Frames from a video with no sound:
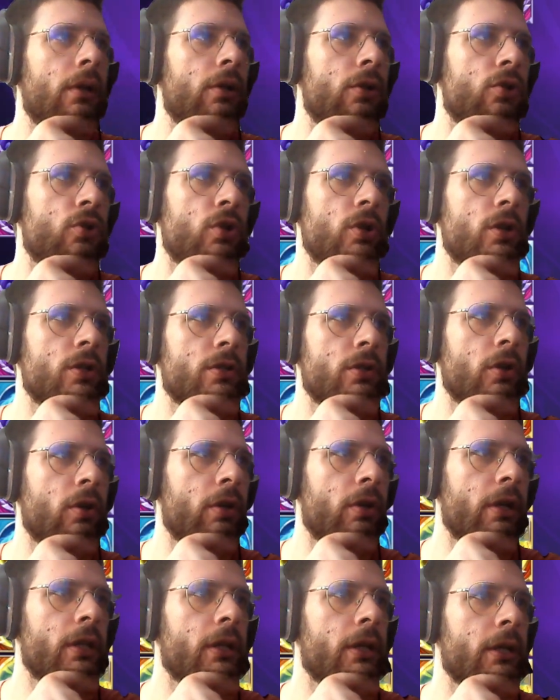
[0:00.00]
she's a
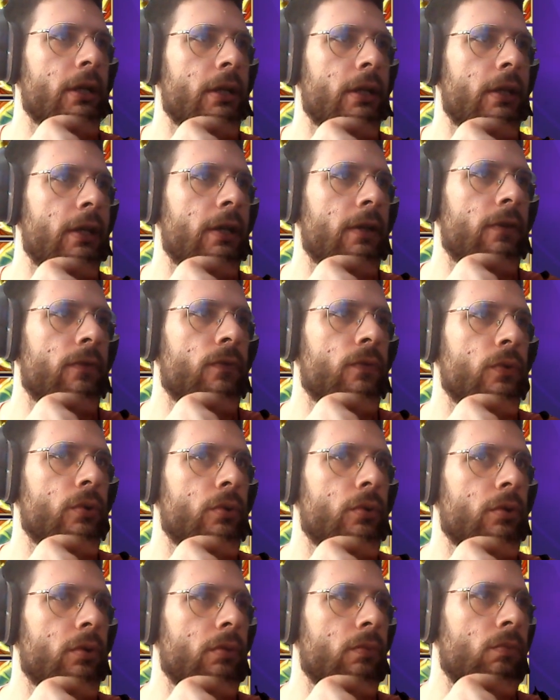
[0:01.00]
great candidate
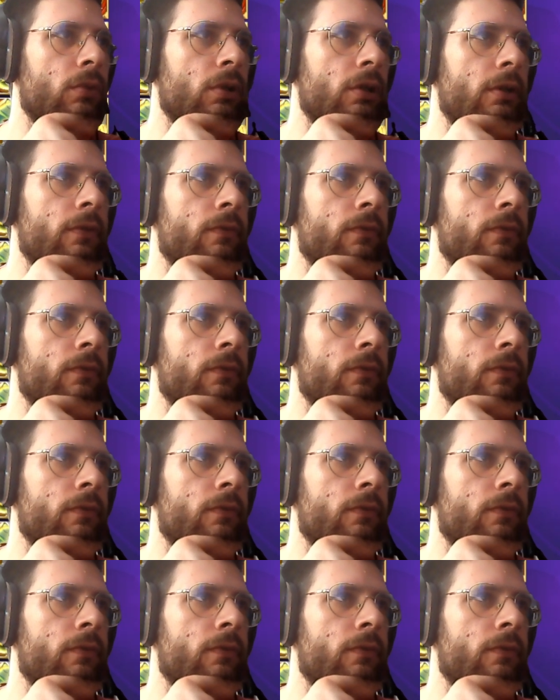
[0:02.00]
for Bloody